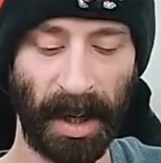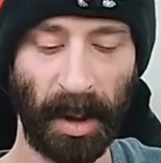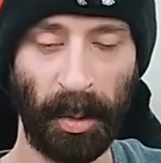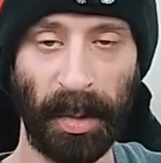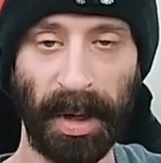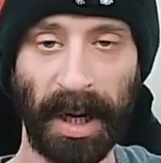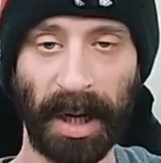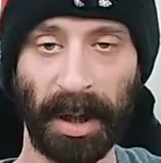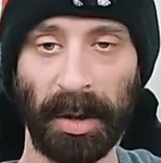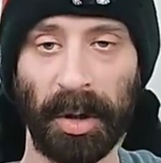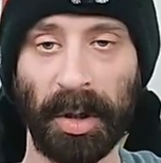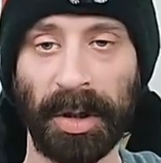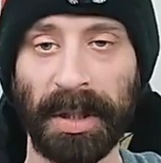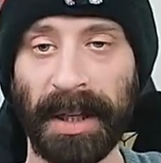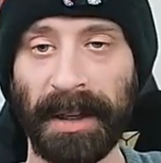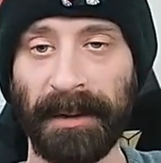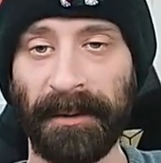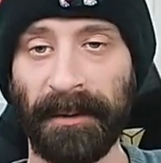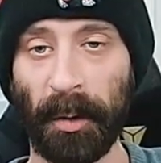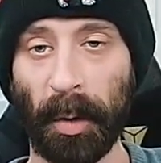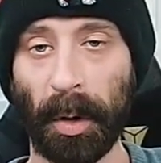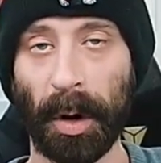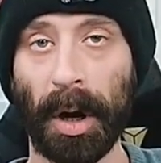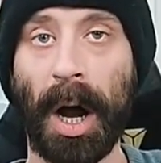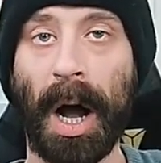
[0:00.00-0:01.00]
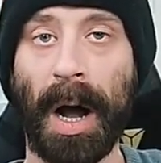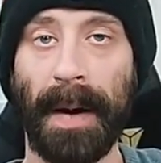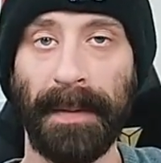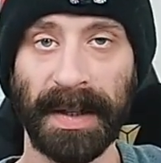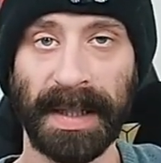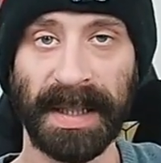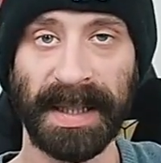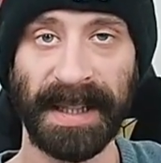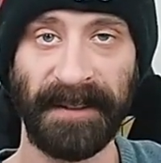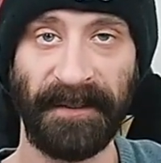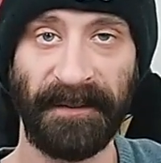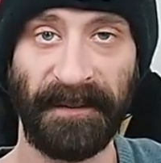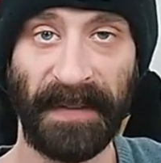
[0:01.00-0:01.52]
We are looking for,
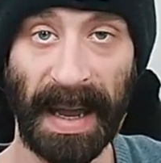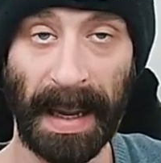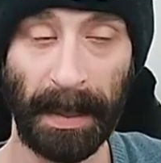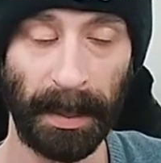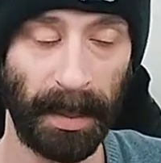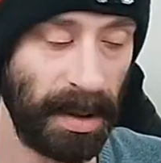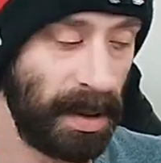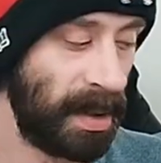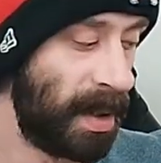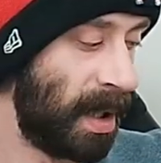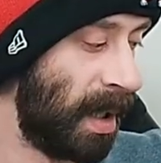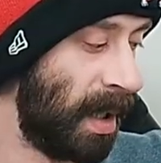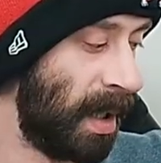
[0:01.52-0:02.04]
obviously, Fabled.